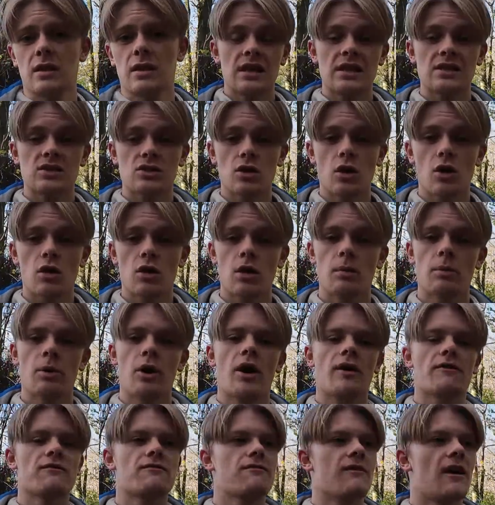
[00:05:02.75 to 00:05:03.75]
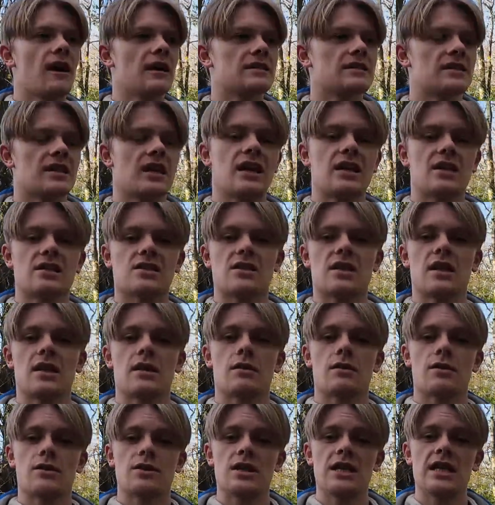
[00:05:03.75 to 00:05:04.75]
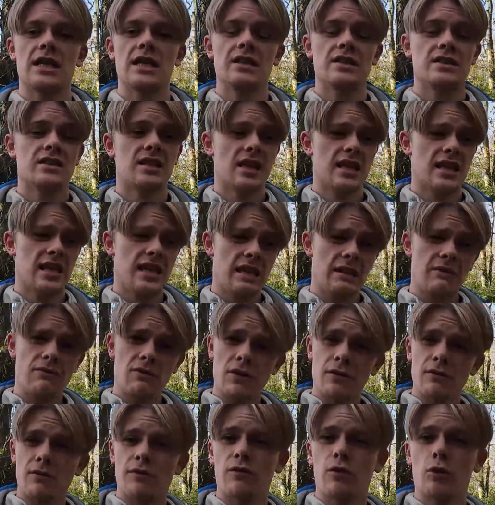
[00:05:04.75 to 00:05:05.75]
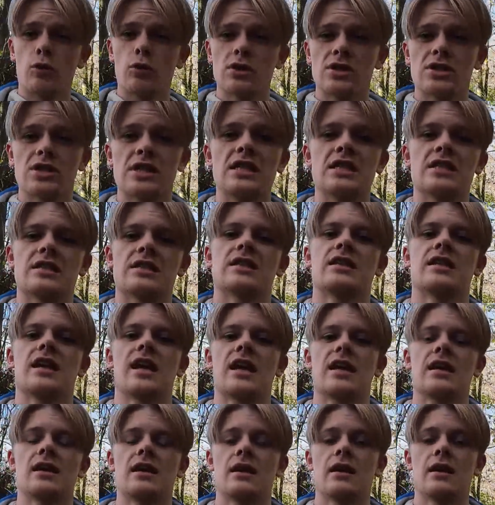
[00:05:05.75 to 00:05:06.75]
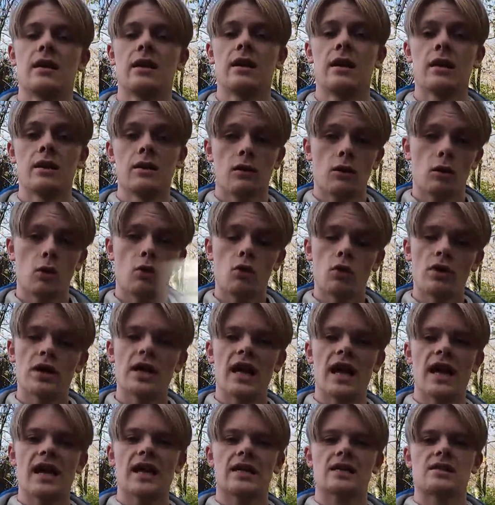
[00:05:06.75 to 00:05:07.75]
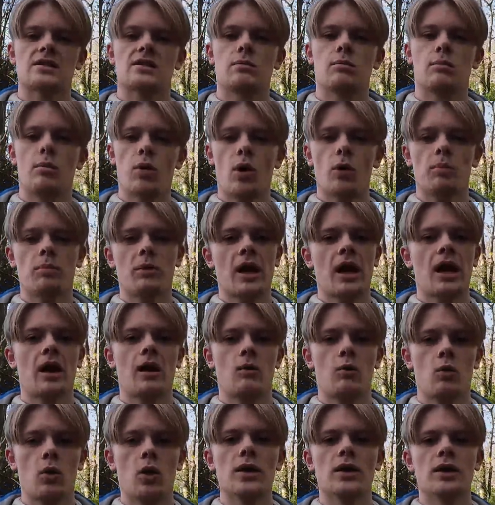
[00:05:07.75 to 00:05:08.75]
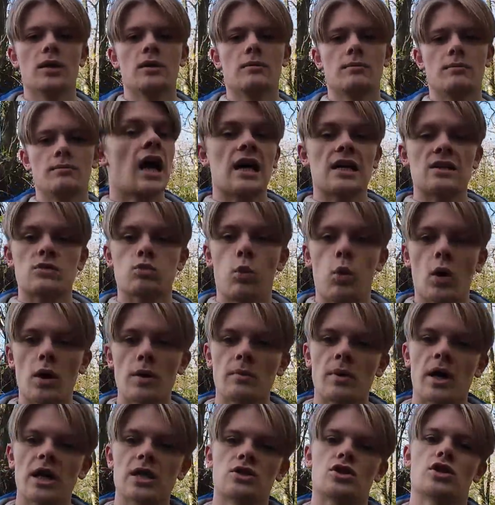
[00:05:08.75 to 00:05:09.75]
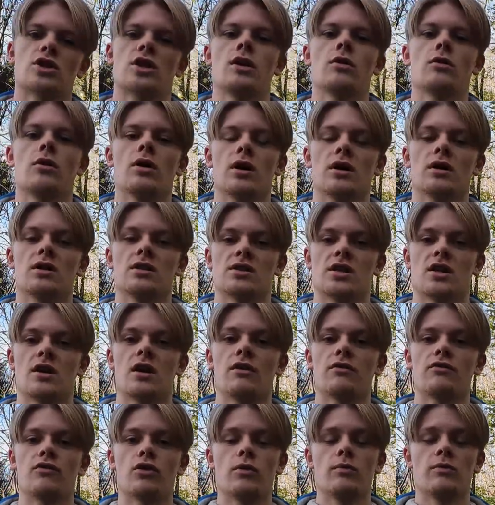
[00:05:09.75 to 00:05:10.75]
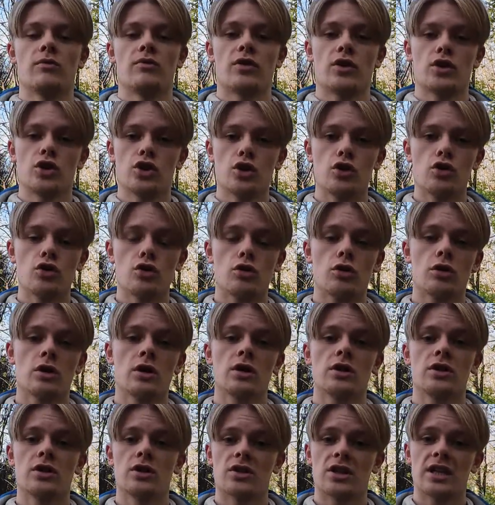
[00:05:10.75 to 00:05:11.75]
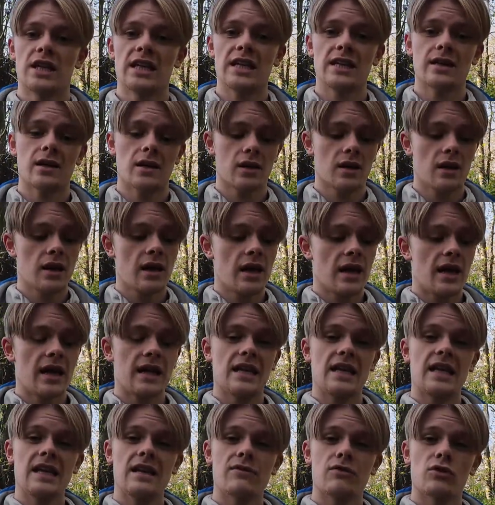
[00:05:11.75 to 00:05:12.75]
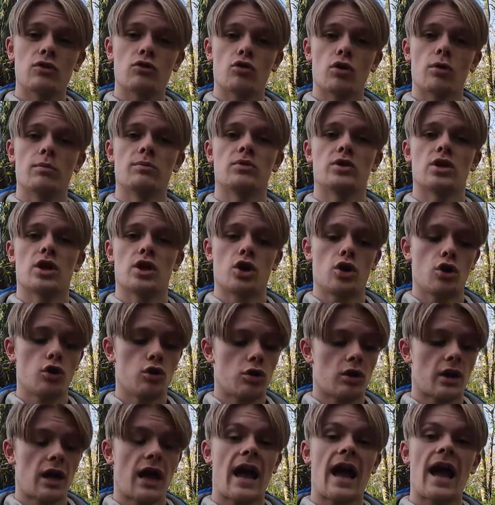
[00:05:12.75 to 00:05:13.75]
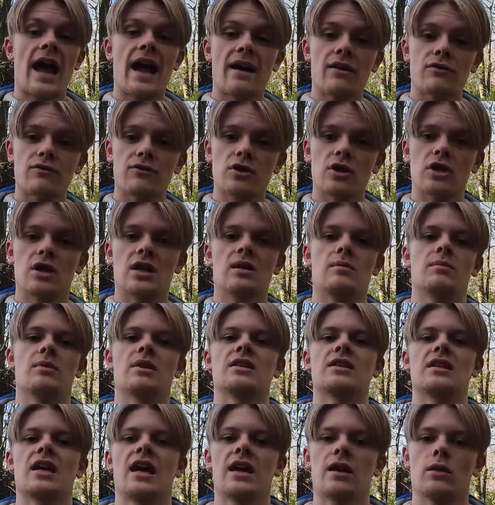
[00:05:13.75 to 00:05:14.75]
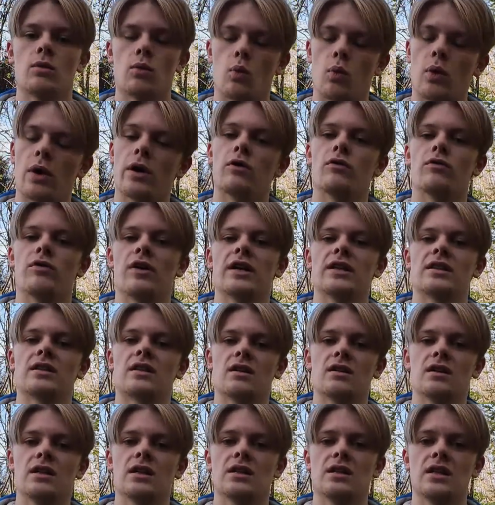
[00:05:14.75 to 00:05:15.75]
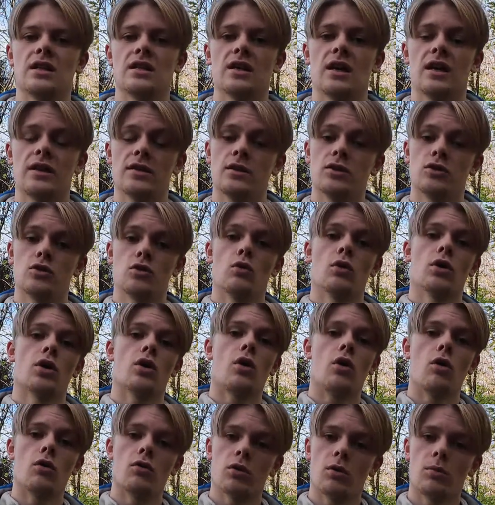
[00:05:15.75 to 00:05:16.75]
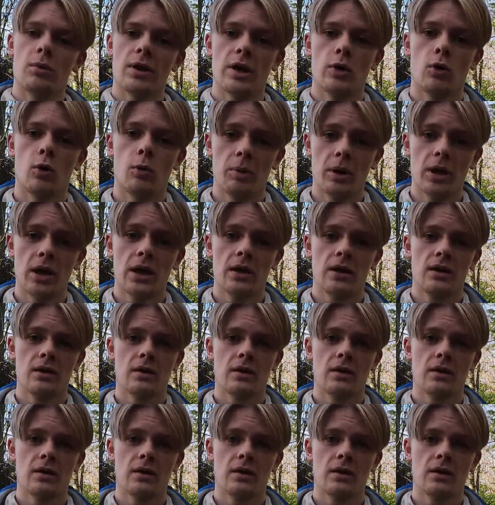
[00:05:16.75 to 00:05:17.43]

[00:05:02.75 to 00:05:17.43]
Let's talk about a fantastic 3 to even 4 season tent, the OEX BOBCAT 1. This one-man shelter has enough room for you, your gear, and even room to cook if you keep the tent well ventilated and the door all the way open.